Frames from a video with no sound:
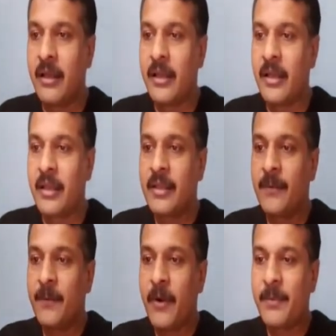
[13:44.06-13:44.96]

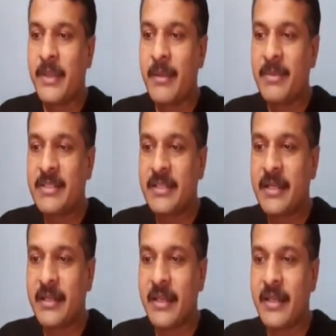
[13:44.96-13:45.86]
F of k means here
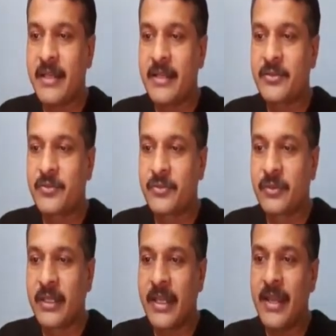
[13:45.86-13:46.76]
a raised to
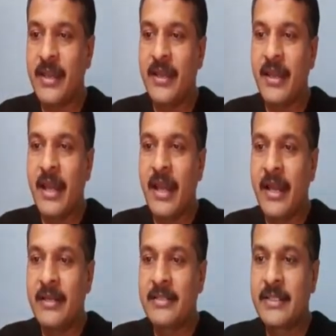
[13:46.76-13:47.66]
k
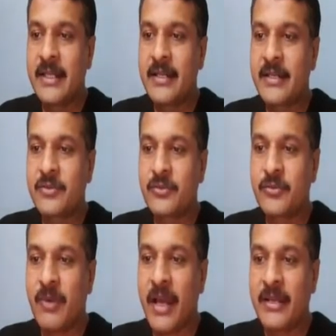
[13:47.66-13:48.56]
and z raised to
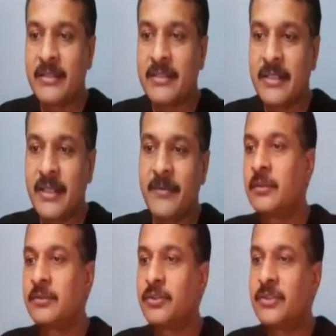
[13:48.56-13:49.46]
minus k.
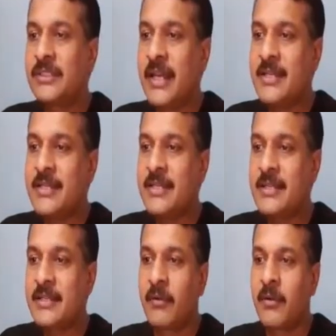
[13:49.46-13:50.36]
So
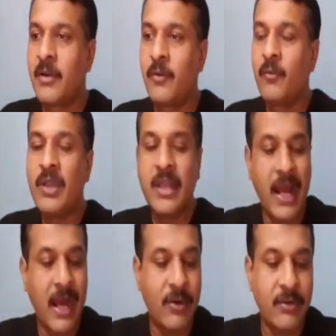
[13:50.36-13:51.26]
since we
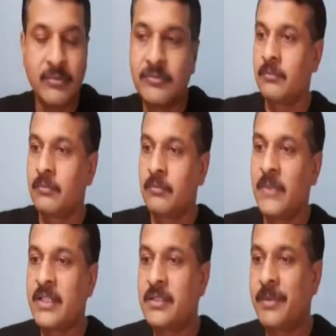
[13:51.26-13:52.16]
have
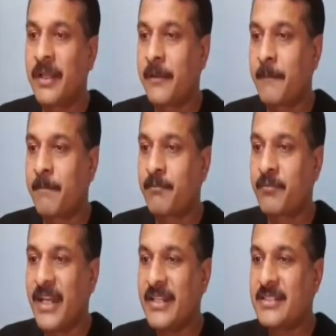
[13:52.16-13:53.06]
this one,
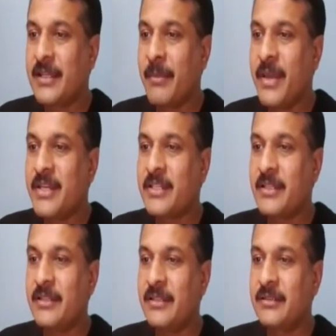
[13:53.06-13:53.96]
that is
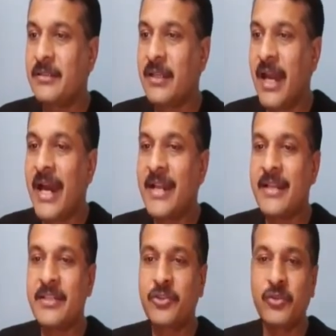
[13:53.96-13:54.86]
summation r
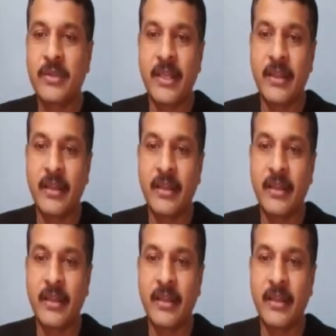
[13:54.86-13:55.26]
raised to k,